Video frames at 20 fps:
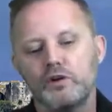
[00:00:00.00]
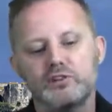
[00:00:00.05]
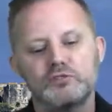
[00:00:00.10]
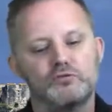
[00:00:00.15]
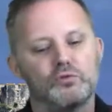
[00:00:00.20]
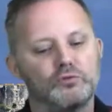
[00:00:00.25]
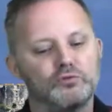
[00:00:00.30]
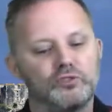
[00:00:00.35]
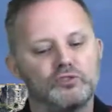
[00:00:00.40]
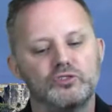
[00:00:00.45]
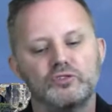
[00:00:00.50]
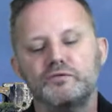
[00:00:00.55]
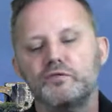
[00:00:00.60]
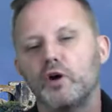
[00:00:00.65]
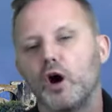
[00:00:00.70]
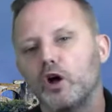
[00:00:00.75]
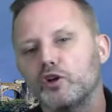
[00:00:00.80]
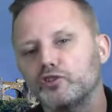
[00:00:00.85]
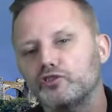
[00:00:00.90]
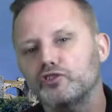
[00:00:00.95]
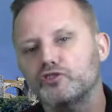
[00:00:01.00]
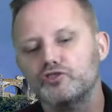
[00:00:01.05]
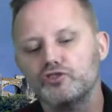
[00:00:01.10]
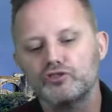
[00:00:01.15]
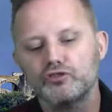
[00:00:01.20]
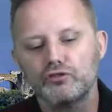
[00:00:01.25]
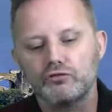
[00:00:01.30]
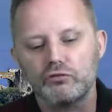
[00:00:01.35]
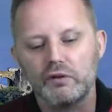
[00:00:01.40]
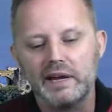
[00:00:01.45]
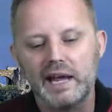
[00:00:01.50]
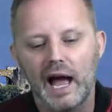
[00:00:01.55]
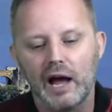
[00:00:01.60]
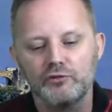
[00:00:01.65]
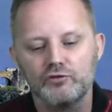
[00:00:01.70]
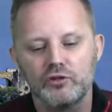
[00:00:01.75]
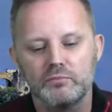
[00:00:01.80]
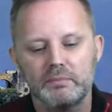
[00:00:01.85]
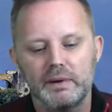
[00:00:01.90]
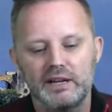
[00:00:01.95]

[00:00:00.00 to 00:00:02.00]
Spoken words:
restaurants and tavernas are just 300